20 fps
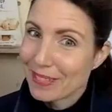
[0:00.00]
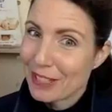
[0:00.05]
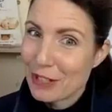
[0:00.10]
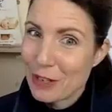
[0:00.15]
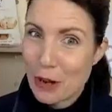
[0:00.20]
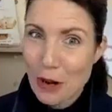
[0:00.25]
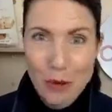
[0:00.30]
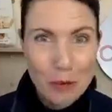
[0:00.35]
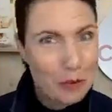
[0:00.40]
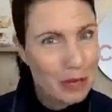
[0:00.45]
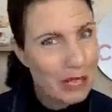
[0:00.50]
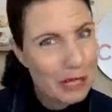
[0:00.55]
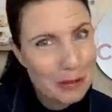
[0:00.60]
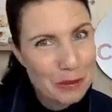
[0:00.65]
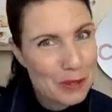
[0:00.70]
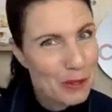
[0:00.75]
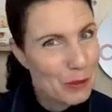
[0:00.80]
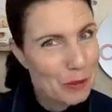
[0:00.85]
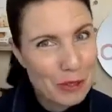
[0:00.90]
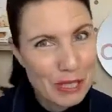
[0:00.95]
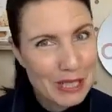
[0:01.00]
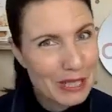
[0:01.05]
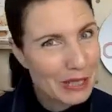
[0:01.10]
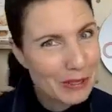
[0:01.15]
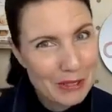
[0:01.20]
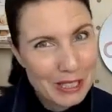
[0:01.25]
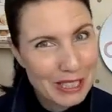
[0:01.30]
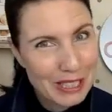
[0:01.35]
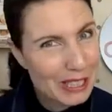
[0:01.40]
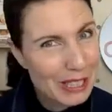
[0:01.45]
Not when it was really,
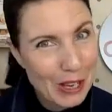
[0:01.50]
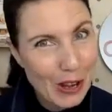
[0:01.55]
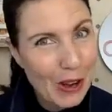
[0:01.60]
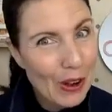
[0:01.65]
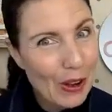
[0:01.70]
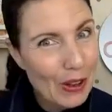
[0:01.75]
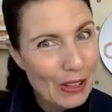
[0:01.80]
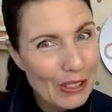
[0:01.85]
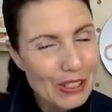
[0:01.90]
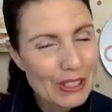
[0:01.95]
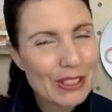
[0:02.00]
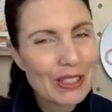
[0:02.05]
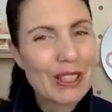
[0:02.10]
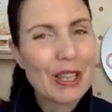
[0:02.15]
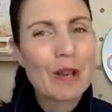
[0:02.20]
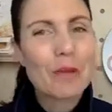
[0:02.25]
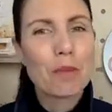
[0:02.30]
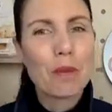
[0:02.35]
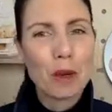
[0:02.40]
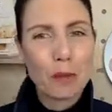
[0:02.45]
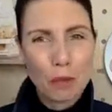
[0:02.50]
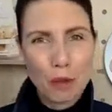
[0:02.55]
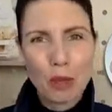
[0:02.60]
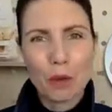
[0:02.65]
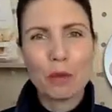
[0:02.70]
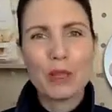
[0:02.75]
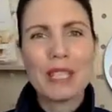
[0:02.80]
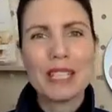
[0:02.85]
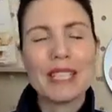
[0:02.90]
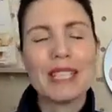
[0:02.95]
really hot, but
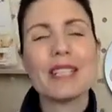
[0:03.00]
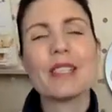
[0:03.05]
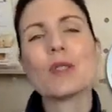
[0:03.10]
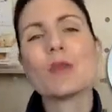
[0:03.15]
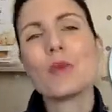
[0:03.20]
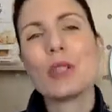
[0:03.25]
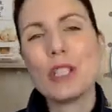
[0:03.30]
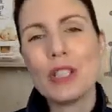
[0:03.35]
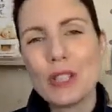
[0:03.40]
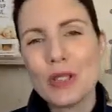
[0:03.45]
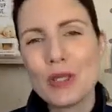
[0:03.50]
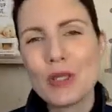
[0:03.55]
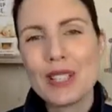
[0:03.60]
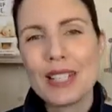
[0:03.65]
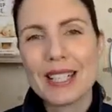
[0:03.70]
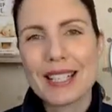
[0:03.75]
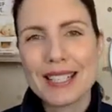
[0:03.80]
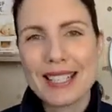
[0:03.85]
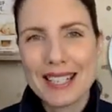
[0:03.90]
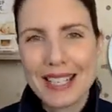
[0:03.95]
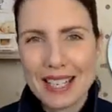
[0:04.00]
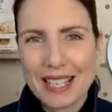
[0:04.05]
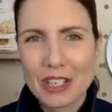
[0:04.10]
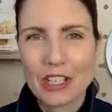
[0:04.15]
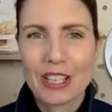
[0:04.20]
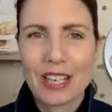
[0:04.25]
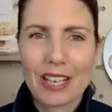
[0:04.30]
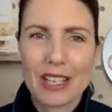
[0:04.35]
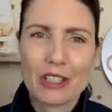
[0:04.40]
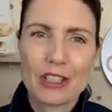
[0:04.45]
what we did is we used it as an
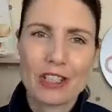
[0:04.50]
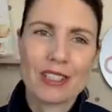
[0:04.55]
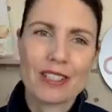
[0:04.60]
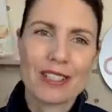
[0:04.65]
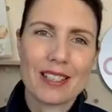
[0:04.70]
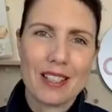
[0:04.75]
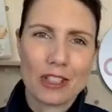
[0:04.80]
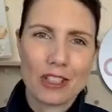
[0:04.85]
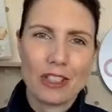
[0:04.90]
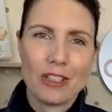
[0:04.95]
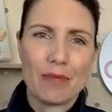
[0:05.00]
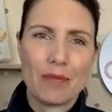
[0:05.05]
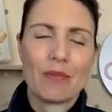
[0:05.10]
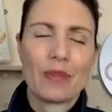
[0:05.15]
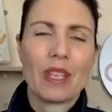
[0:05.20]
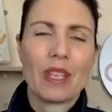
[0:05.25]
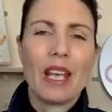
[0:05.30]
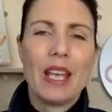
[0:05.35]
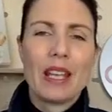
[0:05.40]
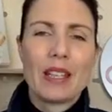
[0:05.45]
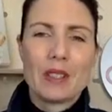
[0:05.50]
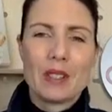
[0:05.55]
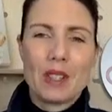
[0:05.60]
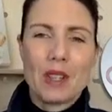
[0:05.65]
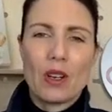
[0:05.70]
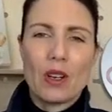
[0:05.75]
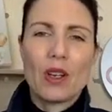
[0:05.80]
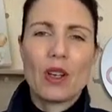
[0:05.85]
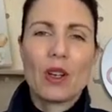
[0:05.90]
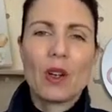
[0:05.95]
education session.
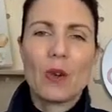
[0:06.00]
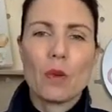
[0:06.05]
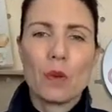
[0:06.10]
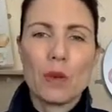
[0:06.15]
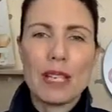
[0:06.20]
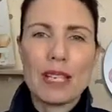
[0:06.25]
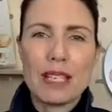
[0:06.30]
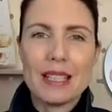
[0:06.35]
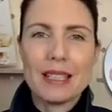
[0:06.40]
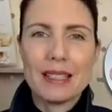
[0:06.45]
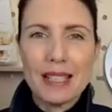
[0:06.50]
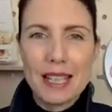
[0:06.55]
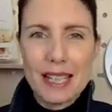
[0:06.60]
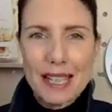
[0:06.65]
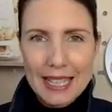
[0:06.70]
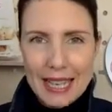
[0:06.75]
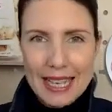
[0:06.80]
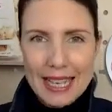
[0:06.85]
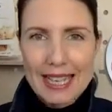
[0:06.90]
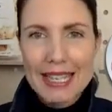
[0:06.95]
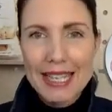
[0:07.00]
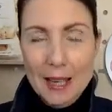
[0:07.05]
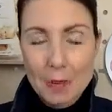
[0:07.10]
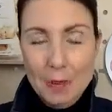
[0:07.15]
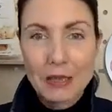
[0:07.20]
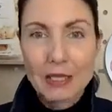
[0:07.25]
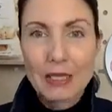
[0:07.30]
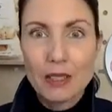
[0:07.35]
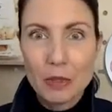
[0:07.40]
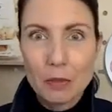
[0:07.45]
So we let it heat up
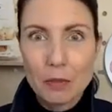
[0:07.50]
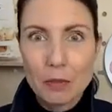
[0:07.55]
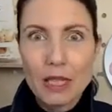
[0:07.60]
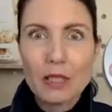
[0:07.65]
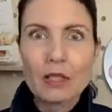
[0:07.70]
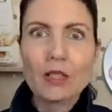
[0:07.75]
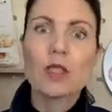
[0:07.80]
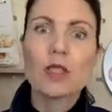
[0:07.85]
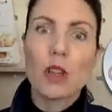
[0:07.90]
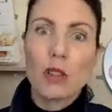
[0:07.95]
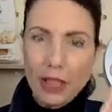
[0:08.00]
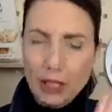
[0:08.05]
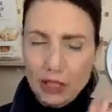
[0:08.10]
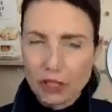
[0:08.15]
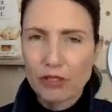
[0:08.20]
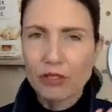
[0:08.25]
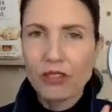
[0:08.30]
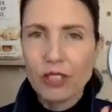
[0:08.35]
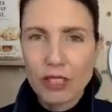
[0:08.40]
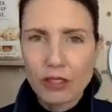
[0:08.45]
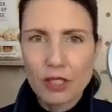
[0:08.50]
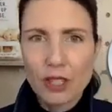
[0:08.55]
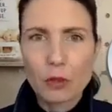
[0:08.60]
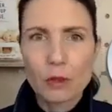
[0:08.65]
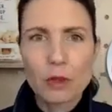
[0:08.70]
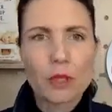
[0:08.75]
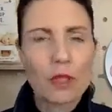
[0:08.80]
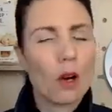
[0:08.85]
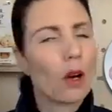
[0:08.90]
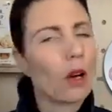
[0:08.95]
a little bit so they could feel that it
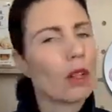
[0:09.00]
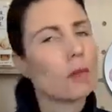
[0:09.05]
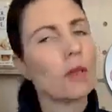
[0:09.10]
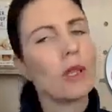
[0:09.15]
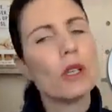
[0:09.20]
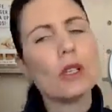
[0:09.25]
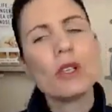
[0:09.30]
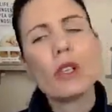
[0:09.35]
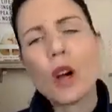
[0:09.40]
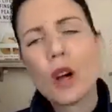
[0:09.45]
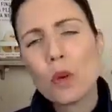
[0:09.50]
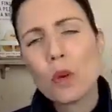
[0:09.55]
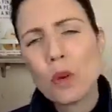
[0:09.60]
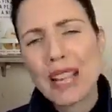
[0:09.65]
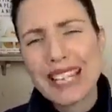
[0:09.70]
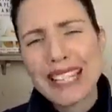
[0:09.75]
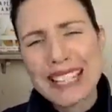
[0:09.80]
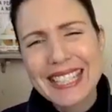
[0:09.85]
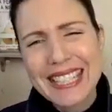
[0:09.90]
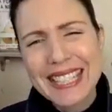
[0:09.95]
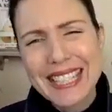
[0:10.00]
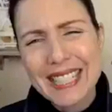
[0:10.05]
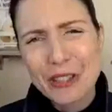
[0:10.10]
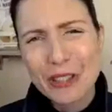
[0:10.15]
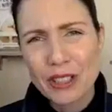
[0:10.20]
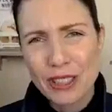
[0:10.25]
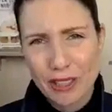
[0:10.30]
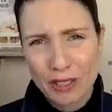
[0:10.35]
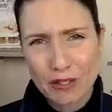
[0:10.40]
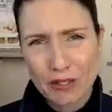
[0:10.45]
was hot, but nowhere near
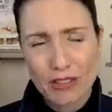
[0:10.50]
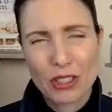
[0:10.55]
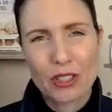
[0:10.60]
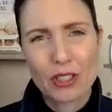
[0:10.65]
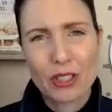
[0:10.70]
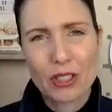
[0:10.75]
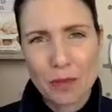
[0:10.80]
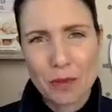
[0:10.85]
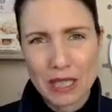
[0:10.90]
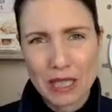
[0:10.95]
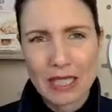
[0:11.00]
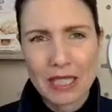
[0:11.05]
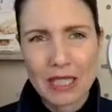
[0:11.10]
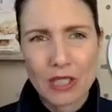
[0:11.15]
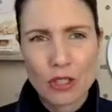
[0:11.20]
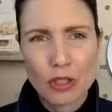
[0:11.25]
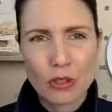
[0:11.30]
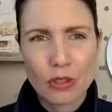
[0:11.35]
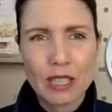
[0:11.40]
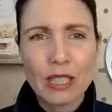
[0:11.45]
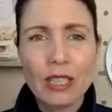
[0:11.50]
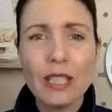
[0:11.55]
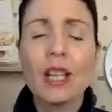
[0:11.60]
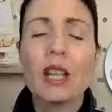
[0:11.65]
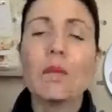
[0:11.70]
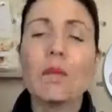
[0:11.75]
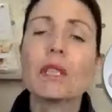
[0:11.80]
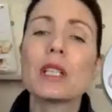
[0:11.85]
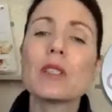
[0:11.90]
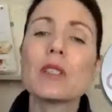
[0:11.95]
enough to do them any injury,
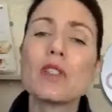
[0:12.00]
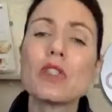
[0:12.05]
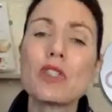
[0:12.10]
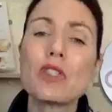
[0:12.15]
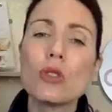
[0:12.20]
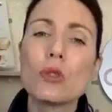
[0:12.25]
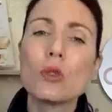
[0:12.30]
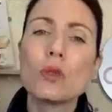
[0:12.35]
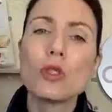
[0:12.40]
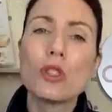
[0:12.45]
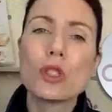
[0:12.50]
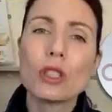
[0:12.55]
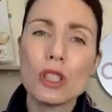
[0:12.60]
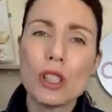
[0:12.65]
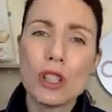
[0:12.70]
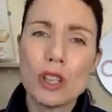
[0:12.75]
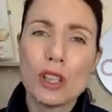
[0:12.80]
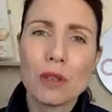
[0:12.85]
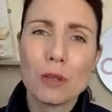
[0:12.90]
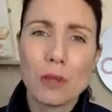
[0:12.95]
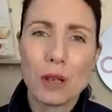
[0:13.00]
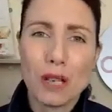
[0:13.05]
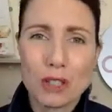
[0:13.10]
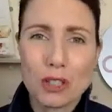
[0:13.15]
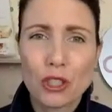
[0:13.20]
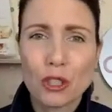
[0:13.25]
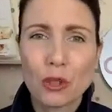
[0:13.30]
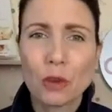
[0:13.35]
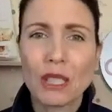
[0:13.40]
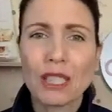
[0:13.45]
because children learn by
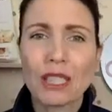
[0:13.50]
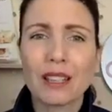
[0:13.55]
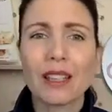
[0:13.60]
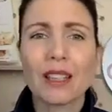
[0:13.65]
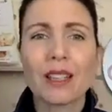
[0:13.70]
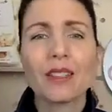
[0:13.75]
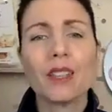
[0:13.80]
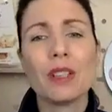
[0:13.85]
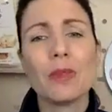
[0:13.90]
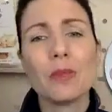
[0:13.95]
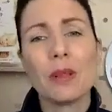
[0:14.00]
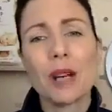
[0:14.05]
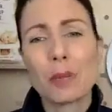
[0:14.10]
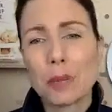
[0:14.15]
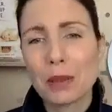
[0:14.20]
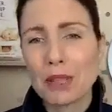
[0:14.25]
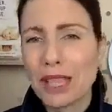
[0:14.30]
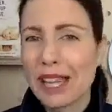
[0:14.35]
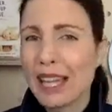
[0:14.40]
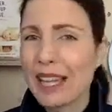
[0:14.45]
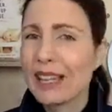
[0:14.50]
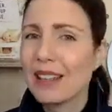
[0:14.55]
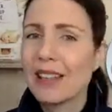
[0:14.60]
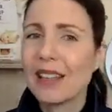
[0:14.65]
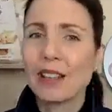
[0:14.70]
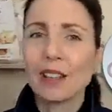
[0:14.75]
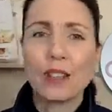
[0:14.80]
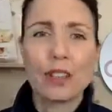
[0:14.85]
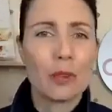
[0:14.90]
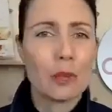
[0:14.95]
doing. They learn by play,
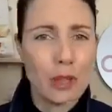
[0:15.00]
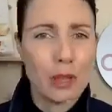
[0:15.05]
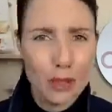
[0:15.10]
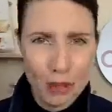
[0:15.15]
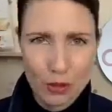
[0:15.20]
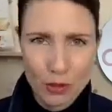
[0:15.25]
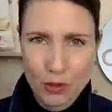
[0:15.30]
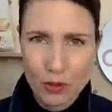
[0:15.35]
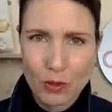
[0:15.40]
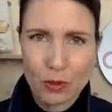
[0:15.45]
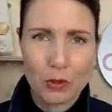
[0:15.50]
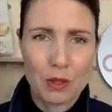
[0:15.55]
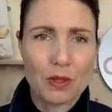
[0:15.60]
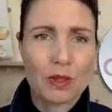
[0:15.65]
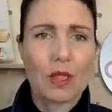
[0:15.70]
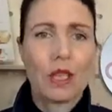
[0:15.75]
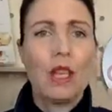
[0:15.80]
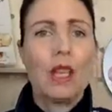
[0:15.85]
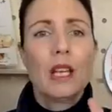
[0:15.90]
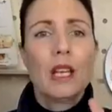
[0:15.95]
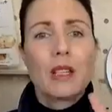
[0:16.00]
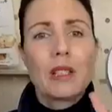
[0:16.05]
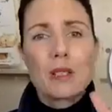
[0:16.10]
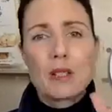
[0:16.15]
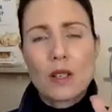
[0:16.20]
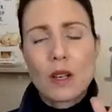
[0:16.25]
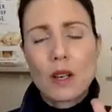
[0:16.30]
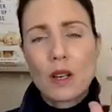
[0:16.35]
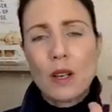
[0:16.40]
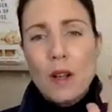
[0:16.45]
they learn by consequence.
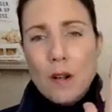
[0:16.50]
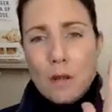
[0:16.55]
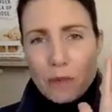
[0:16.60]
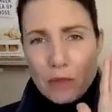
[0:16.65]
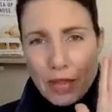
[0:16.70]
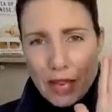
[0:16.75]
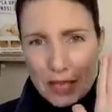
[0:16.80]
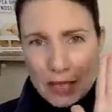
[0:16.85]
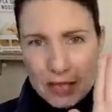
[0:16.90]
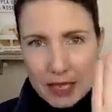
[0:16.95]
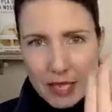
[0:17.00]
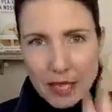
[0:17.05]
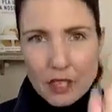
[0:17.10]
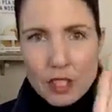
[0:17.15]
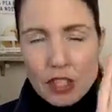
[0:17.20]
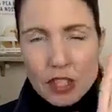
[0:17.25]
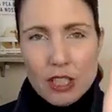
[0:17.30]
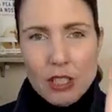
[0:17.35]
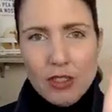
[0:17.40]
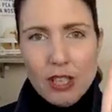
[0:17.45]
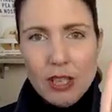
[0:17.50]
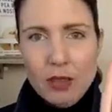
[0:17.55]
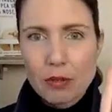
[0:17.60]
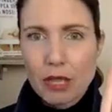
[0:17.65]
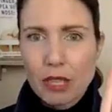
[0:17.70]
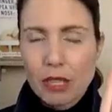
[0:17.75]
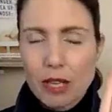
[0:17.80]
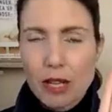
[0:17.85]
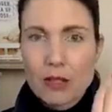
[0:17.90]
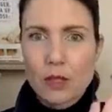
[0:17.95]
So they touched it, they
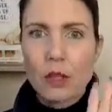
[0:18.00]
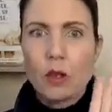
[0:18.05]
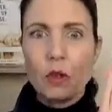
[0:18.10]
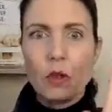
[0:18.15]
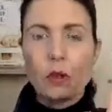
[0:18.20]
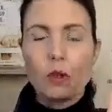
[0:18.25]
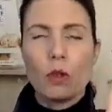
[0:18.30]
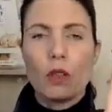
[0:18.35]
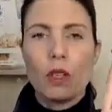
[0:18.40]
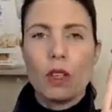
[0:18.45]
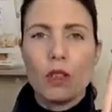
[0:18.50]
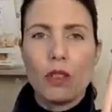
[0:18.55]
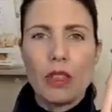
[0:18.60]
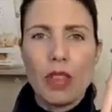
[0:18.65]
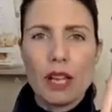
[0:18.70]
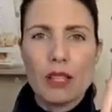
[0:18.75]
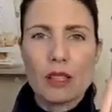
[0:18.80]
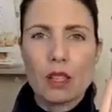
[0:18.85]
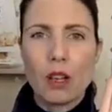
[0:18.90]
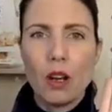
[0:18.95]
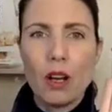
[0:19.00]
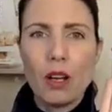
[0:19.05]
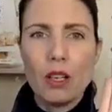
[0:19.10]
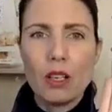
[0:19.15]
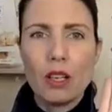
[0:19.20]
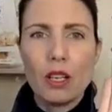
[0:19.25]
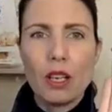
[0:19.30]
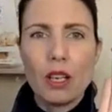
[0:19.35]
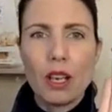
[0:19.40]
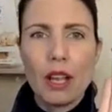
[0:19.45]
realized, oh, that's
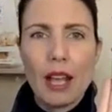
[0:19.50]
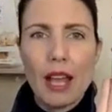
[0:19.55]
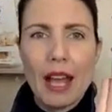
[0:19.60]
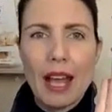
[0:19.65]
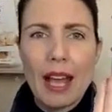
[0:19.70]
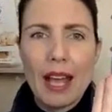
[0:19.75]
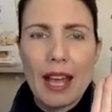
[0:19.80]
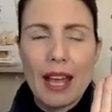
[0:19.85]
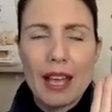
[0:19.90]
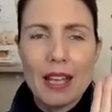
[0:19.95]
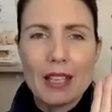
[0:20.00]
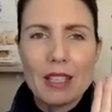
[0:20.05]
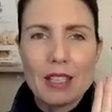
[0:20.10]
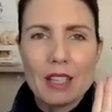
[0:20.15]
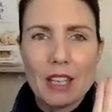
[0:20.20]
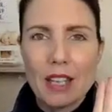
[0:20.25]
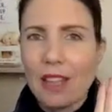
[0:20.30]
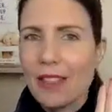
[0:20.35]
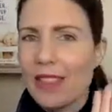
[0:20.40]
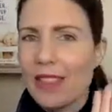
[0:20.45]
hot. And